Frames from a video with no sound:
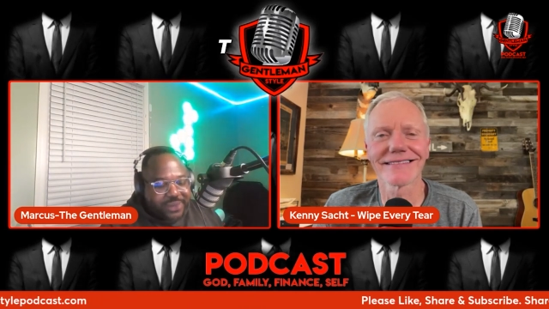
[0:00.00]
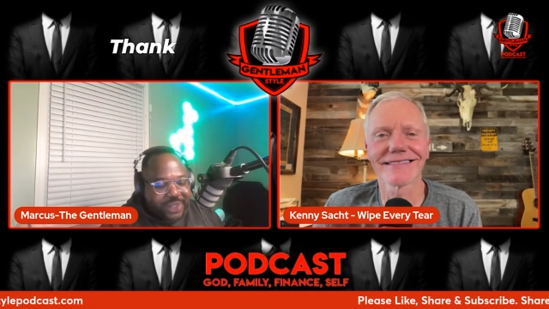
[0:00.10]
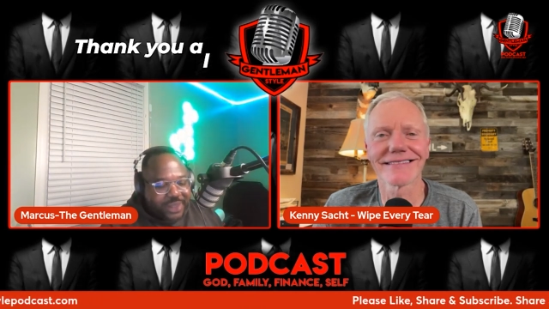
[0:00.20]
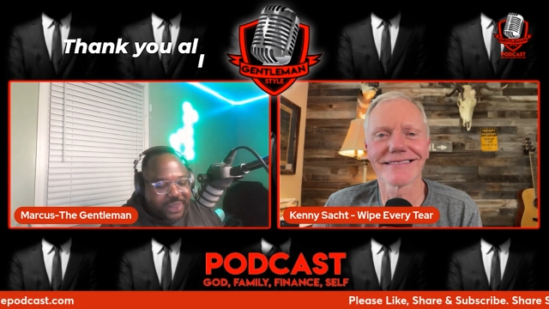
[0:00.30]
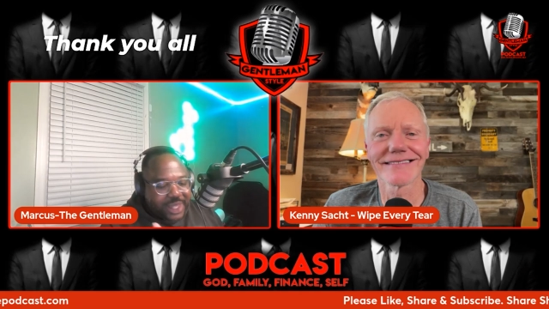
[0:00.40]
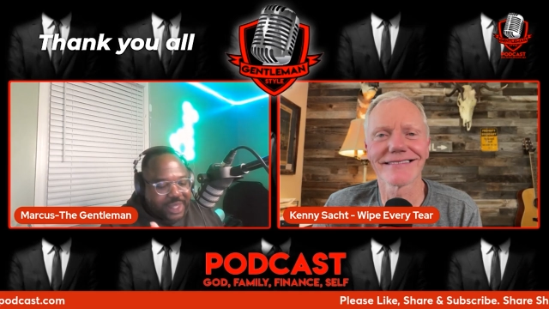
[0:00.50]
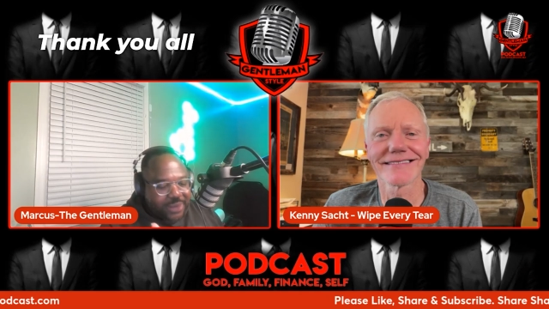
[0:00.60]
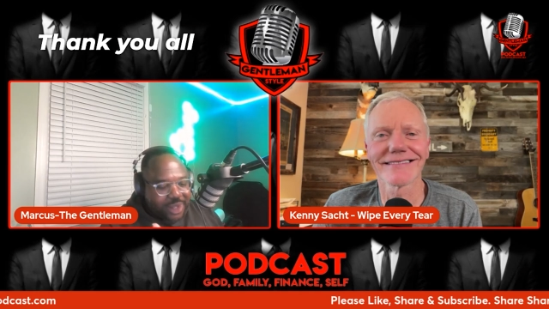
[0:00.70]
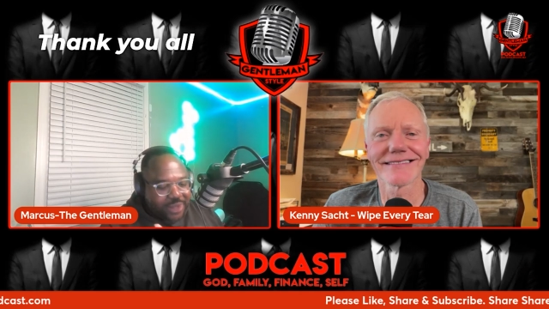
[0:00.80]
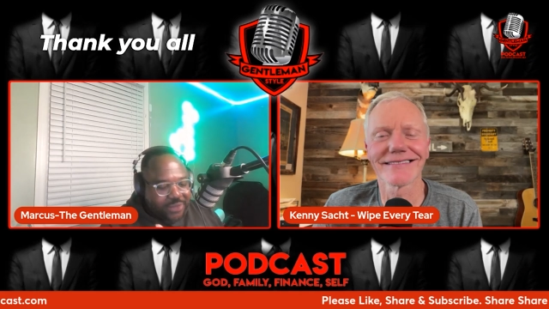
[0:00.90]
Speaker 1: And thank you
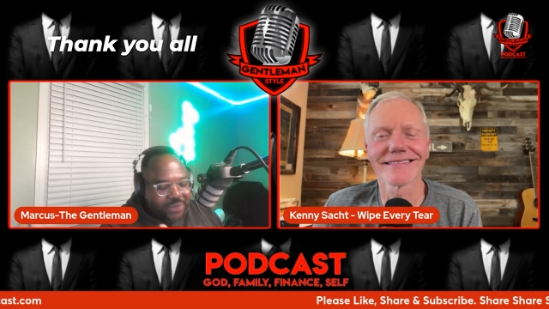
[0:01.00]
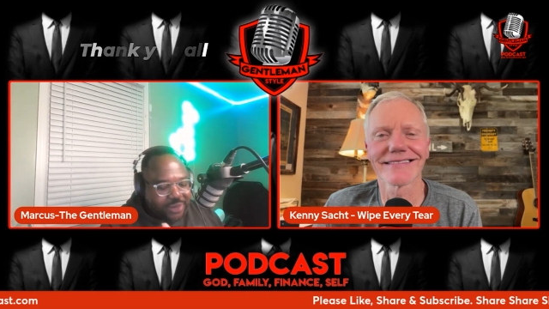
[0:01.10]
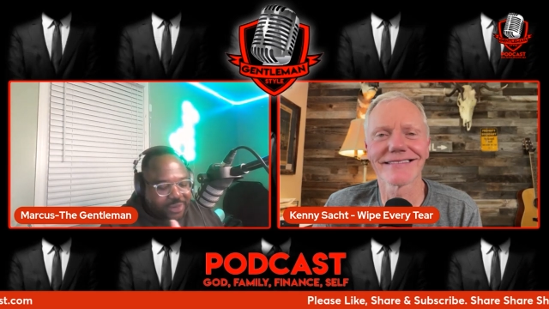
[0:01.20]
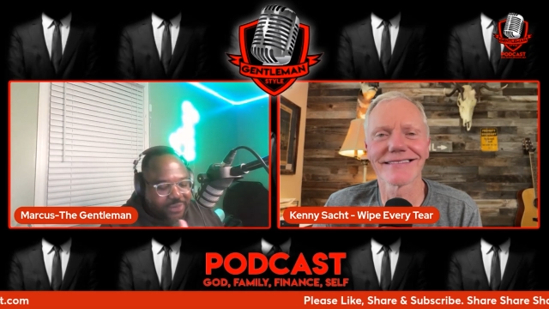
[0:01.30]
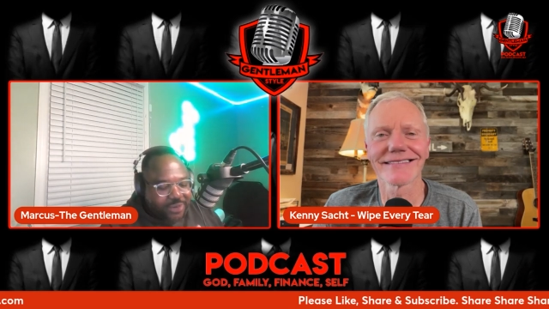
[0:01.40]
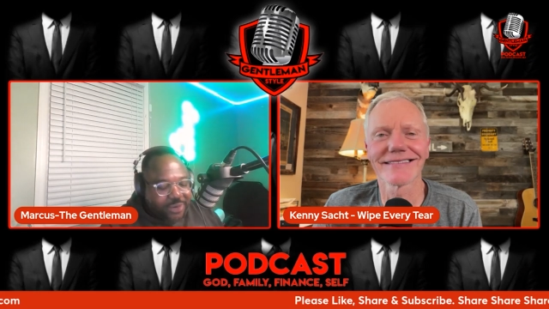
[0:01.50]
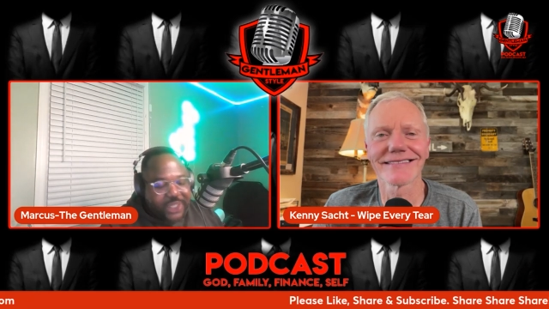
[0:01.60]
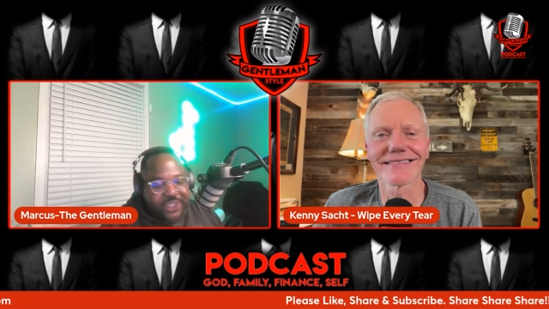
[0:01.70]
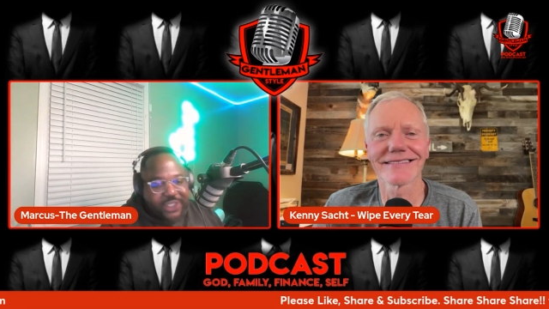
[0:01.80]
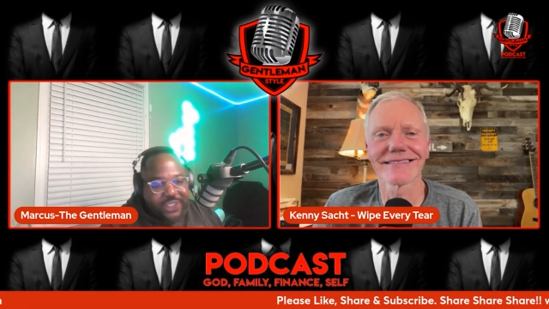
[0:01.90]
all for, for
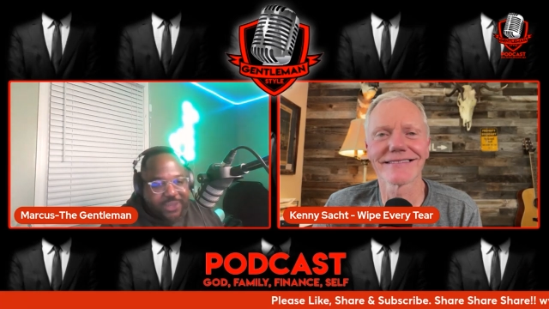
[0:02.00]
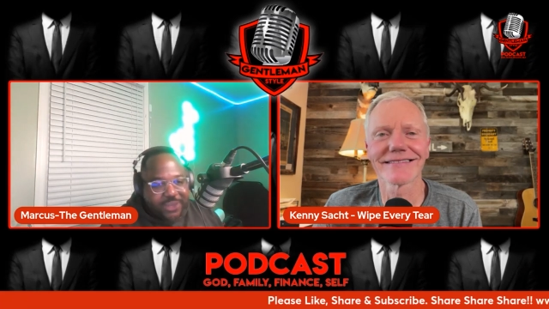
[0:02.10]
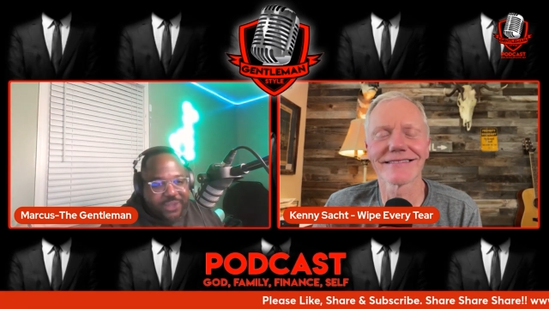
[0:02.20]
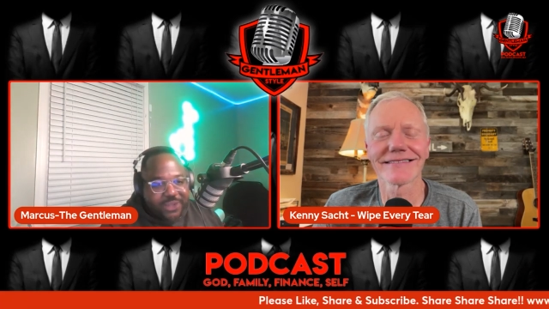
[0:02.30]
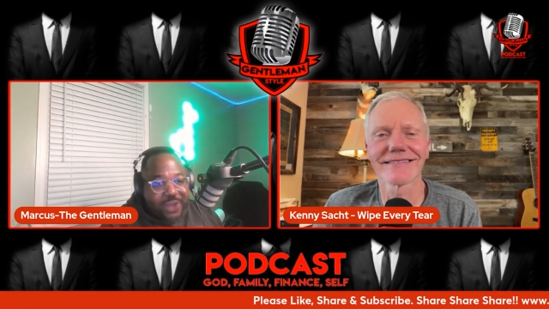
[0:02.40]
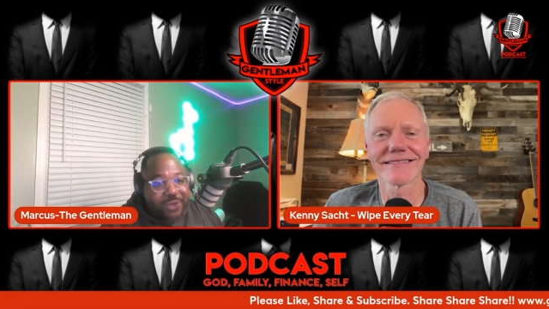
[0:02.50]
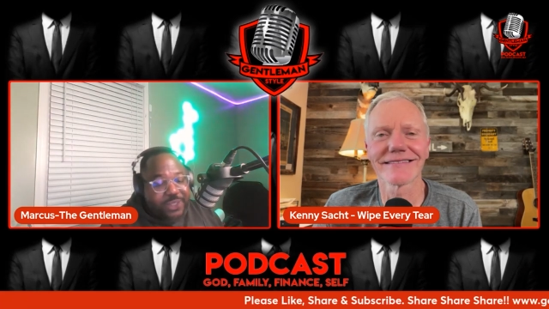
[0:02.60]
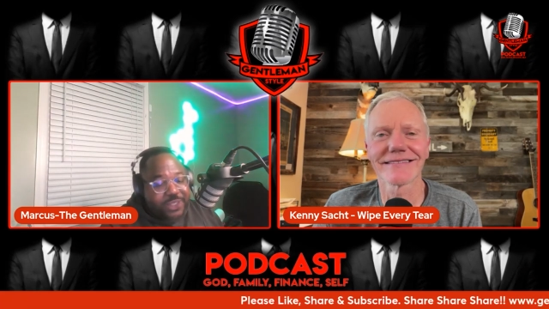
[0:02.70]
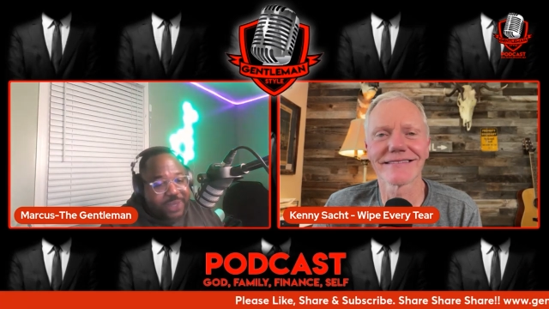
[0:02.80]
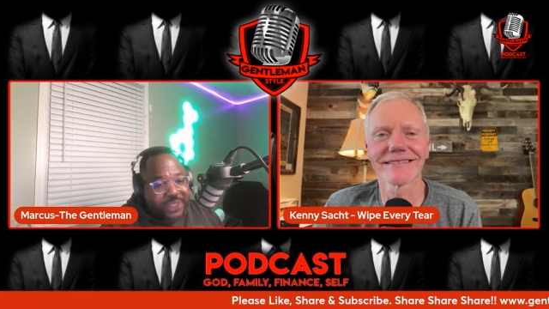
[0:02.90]
watching this episode. I hope this
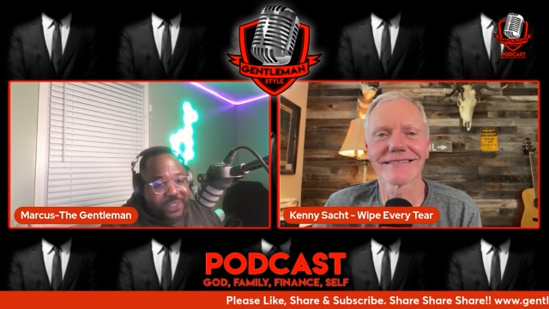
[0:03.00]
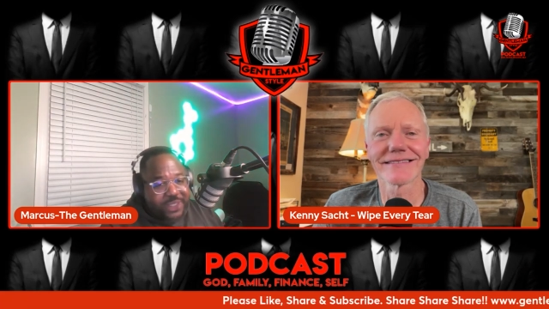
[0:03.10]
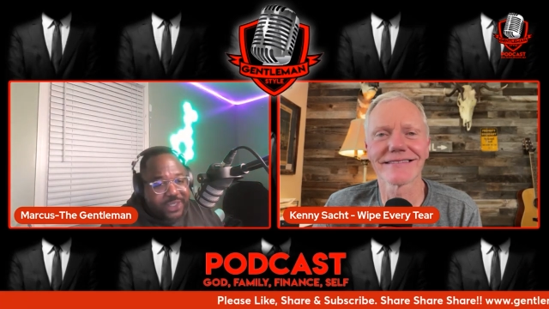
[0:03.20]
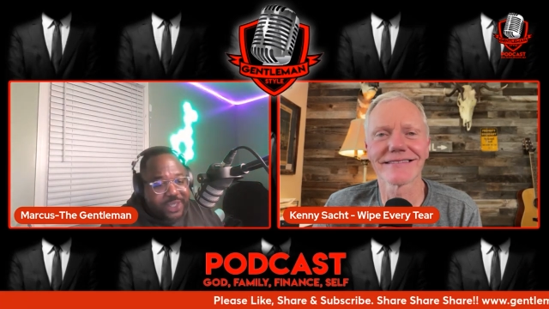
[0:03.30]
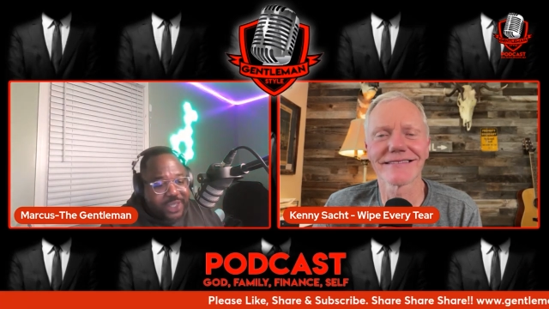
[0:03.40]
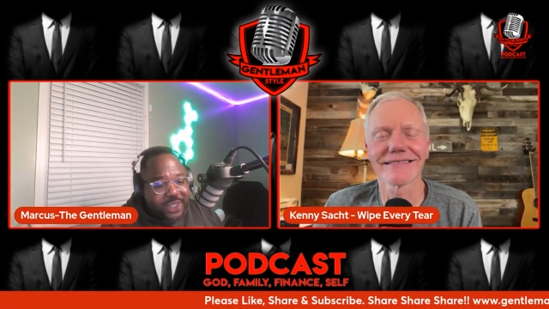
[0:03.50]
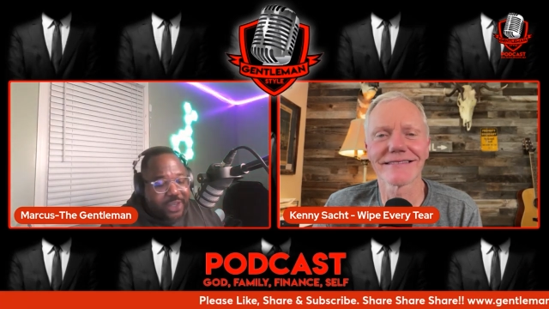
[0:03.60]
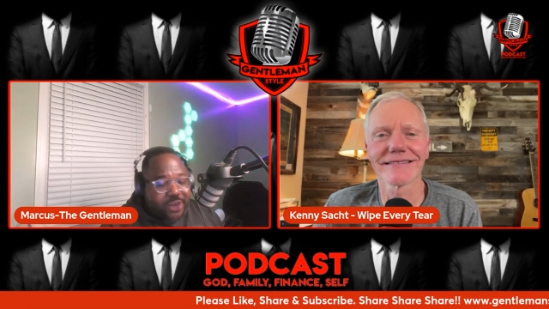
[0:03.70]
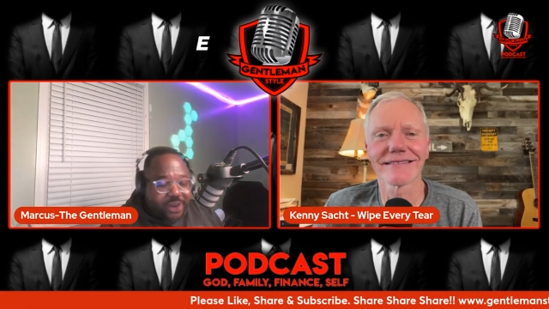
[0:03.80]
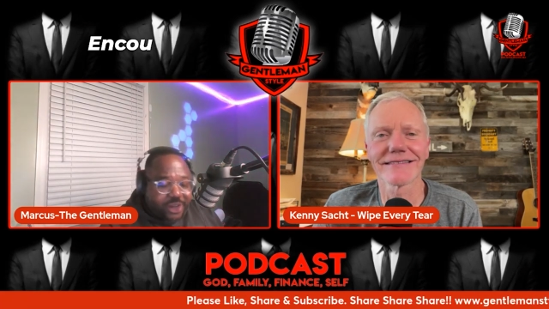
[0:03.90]
message
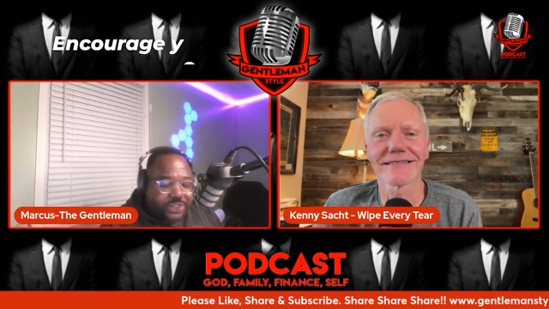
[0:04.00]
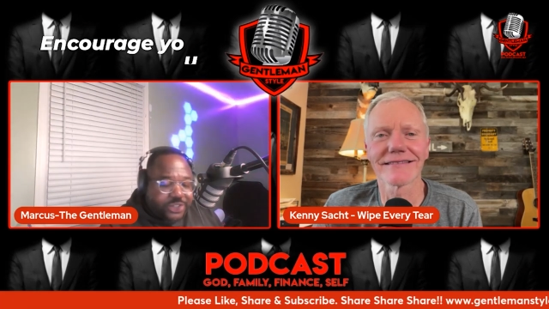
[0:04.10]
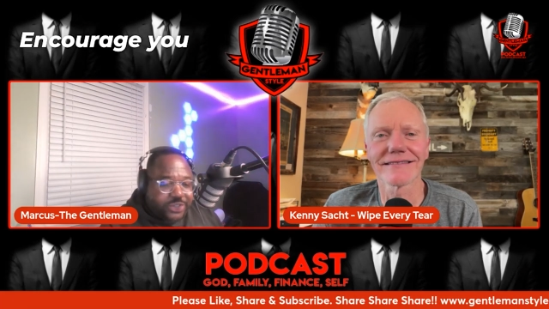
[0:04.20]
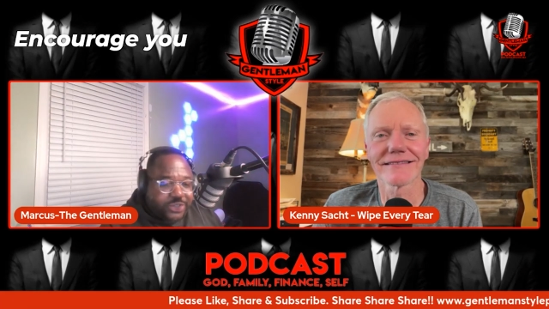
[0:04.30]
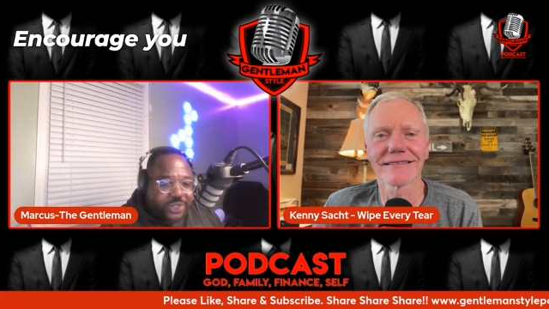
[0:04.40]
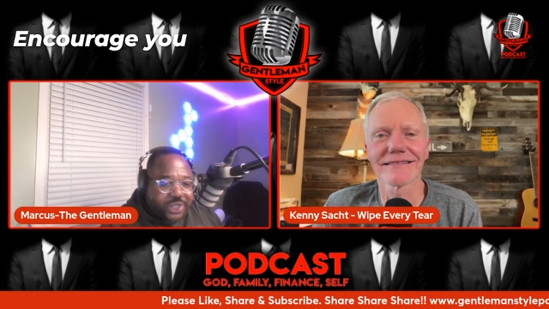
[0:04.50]
encourages you,